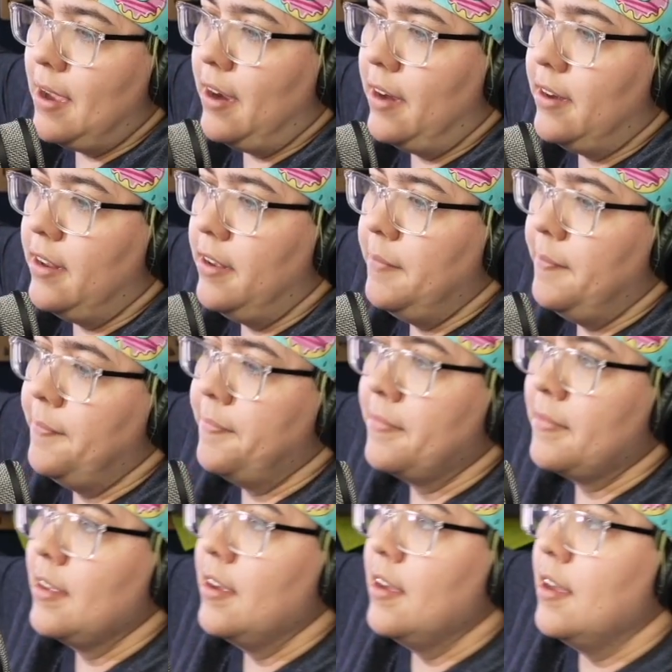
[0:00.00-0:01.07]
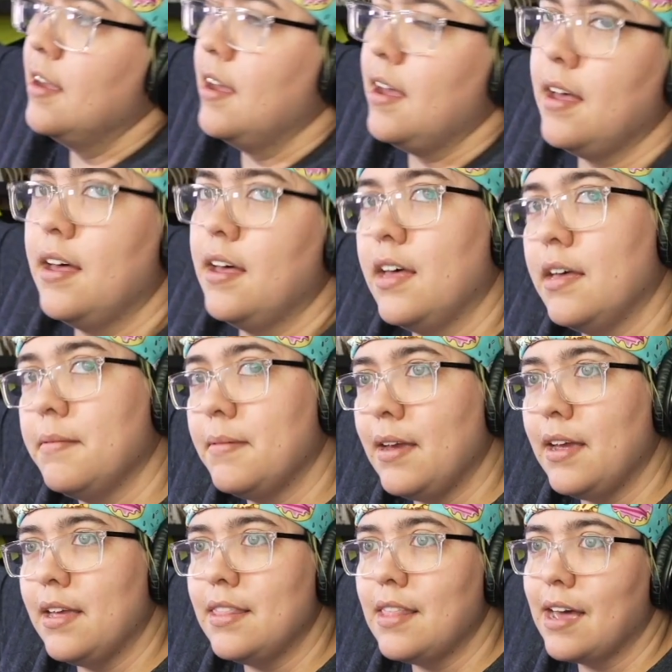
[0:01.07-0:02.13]
it.
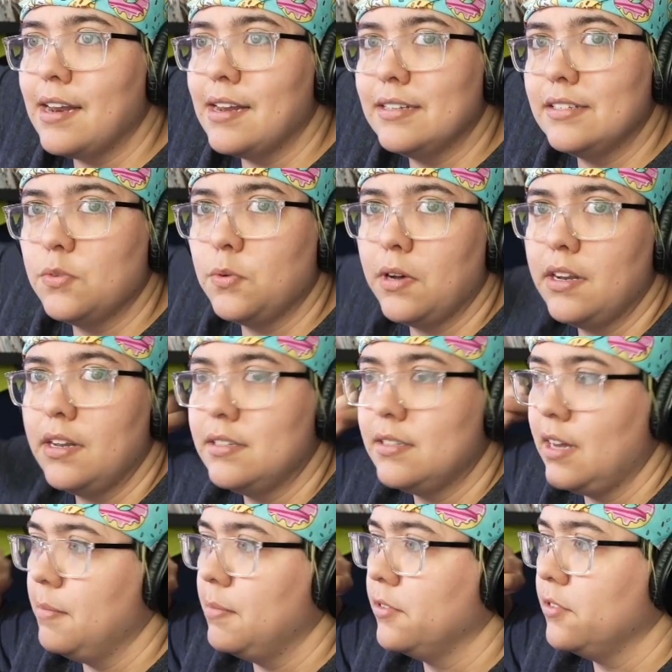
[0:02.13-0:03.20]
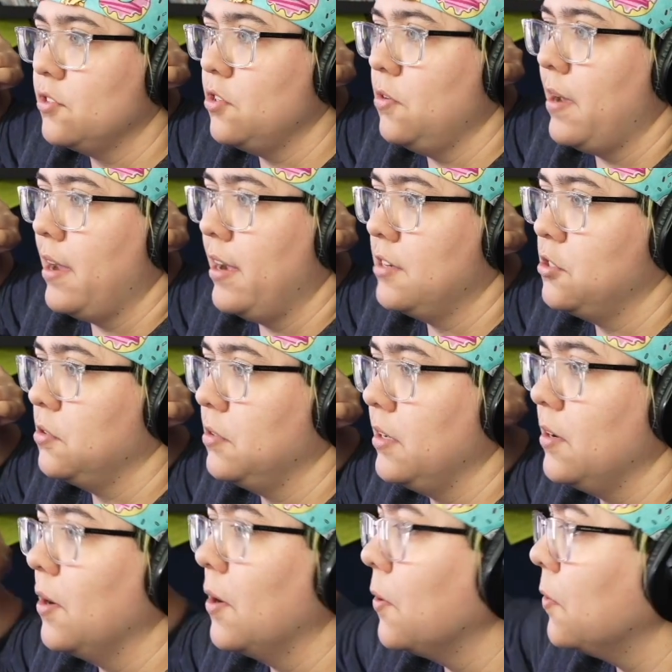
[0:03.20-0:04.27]
And that is what is able to actually
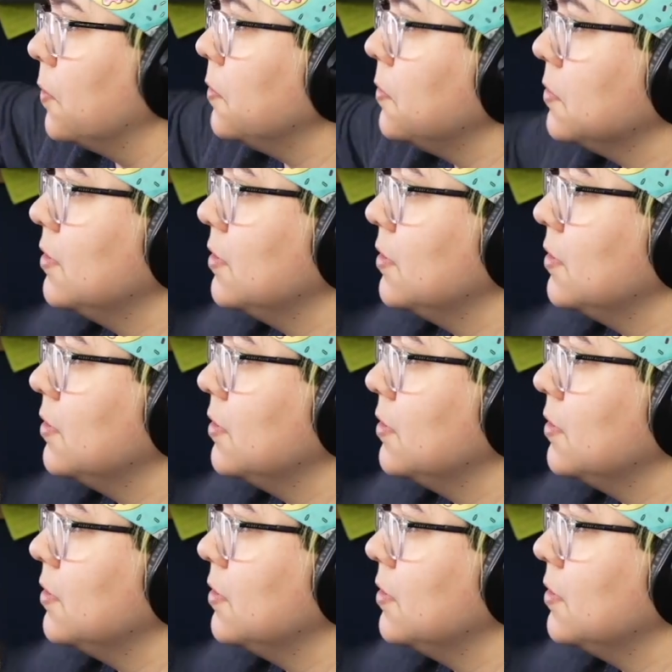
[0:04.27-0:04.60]
hold